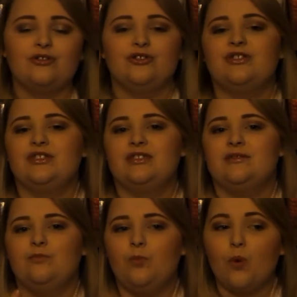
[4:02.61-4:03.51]
just
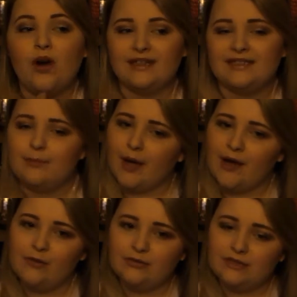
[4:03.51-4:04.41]
what it's
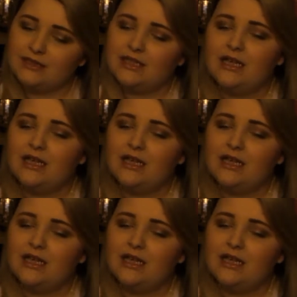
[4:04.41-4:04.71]
about.